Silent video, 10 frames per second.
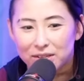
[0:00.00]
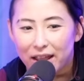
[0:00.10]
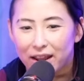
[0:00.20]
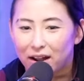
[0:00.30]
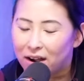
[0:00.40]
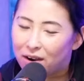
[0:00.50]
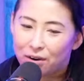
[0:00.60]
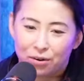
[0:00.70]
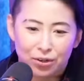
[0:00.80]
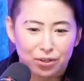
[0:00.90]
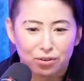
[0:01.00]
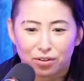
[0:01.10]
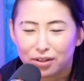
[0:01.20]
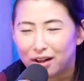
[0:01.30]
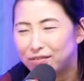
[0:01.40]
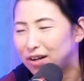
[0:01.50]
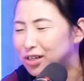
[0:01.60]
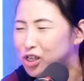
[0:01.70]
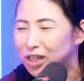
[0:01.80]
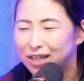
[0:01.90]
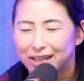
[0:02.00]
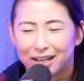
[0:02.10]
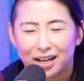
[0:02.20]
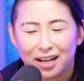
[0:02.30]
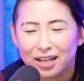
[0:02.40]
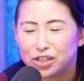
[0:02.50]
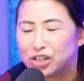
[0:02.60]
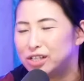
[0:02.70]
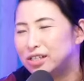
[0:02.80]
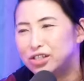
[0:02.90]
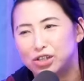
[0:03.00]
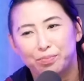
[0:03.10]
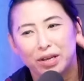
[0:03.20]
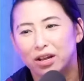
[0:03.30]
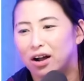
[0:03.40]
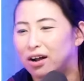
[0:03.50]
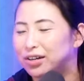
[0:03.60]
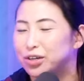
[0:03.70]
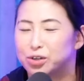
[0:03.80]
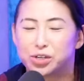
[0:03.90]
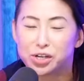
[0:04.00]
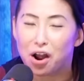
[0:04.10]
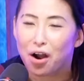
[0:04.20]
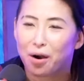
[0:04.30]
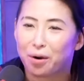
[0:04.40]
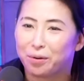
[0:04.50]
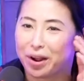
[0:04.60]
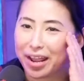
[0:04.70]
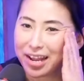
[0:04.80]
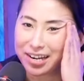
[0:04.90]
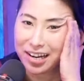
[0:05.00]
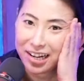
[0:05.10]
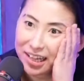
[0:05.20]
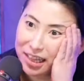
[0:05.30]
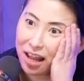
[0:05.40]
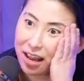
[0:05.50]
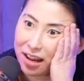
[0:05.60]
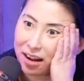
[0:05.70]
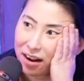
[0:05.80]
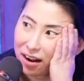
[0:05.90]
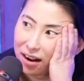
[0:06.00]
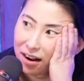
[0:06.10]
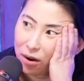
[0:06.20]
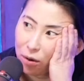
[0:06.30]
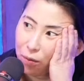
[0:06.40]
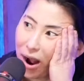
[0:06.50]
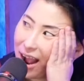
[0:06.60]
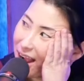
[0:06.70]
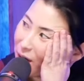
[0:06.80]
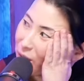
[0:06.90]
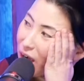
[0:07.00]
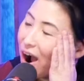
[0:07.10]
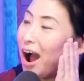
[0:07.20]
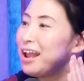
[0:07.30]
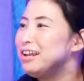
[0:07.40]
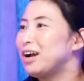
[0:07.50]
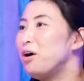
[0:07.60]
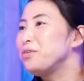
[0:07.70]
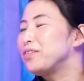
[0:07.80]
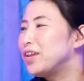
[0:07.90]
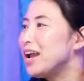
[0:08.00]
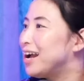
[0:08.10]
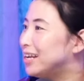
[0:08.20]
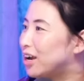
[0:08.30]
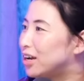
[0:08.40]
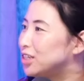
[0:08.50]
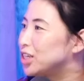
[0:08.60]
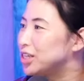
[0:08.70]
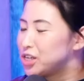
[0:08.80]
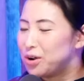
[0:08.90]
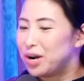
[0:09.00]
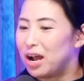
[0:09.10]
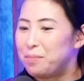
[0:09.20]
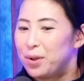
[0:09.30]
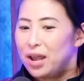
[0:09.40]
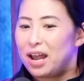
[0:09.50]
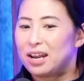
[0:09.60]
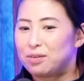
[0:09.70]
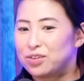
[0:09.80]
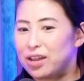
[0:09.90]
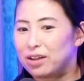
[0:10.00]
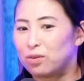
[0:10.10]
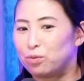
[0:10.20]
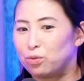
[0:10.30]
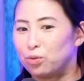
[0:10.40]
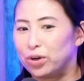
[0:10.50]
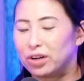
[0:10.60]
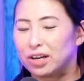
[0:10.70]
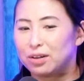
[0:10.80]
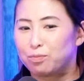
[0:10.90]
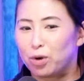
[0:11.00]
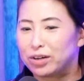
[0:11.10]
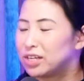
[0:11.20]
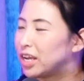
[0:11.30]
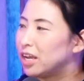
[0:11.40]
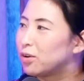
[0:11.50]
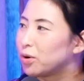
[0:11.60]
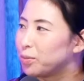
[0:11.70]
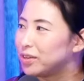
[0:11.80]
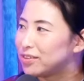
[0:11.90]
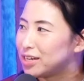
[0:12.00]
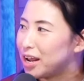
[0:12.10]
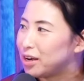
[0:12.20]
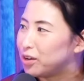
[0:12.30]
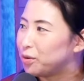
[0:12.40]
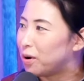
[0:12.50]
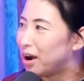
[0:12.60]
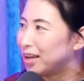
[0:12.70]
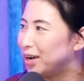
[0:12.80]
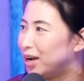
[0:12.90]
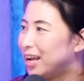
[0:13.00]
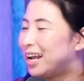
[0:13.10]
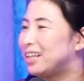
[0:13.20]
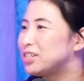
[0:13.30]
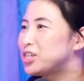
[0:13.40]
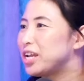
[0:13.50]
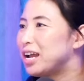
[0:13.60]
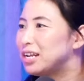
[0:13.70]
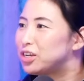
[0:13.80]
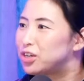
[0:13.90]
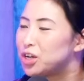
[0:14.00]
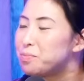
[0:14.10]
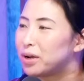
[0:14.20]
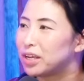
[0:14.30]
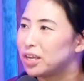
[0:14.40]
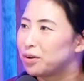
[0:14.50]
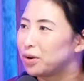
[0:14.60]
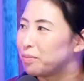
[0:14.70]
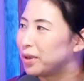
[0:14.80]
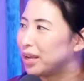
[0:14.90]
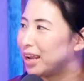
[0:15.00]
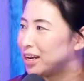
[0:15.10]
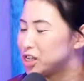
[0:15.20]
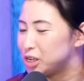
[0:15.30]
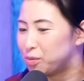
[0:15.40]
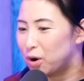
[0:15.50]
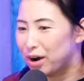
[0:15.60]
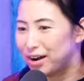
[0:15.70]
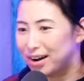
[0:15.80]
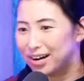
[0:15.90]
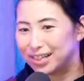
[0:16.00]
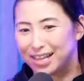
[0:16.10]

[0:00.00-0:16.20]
was like, oh, you'll love Anjali. She should be on your show. And like, wow. And Anjali showed up and I was like, we're gonna wear kigurumis today. Do you wanna? And then she had a chipmunk kigurumi and she wore her